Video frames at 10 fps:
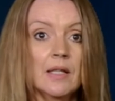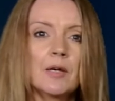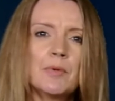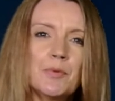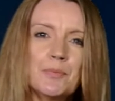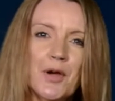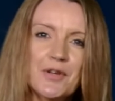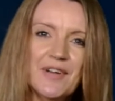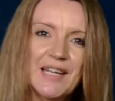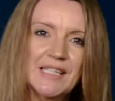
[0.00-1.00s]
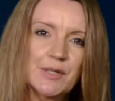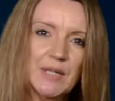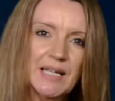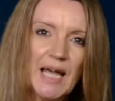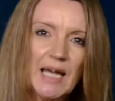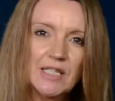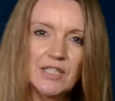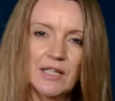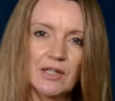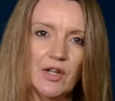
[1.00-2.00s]
They'll be more motivated to engage
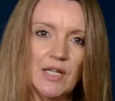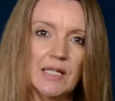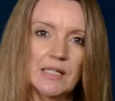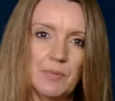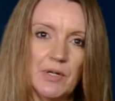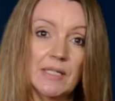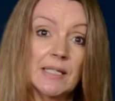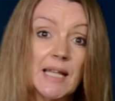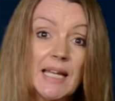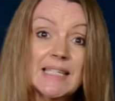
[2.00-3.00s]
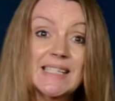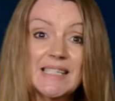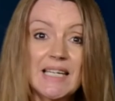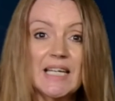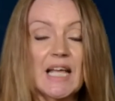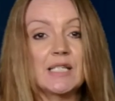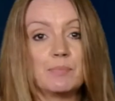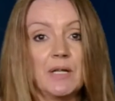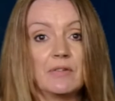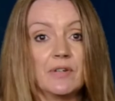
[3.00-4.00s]
in the learning experience as they can see it has
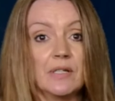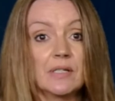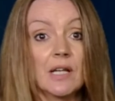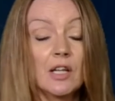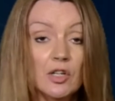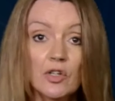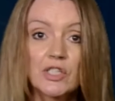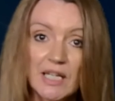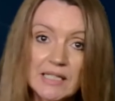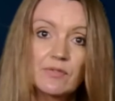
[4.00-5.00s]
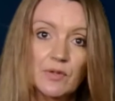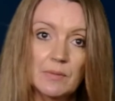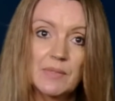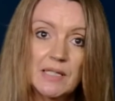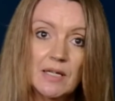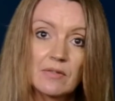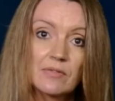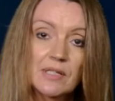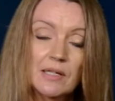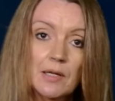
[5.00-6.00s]
benefits, not just for
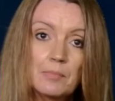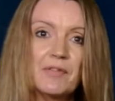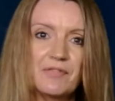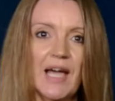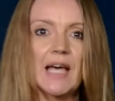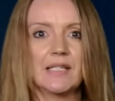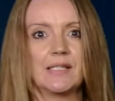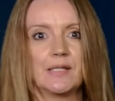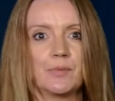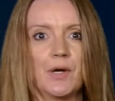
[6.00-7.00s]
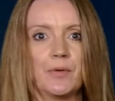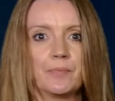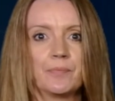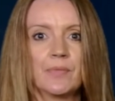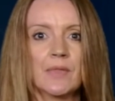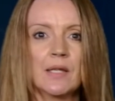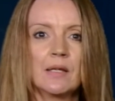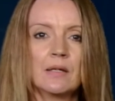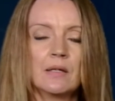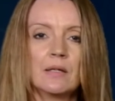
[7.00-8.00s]
themselves, but for others as well.
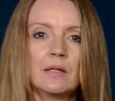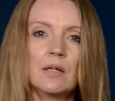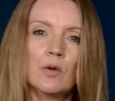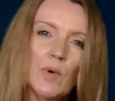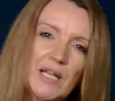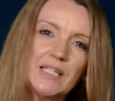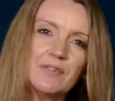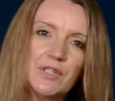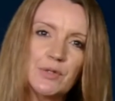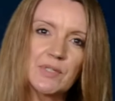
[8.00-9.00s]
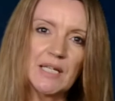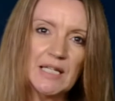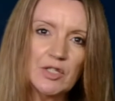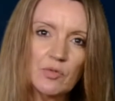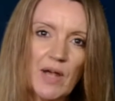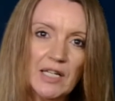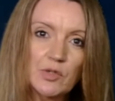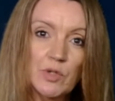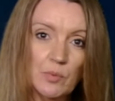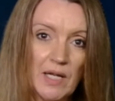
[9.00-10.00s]
When individuals
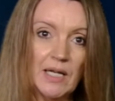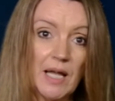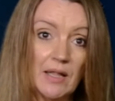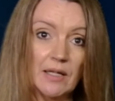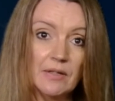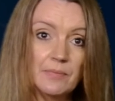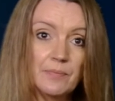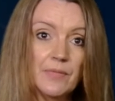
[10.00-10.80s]
interact with one another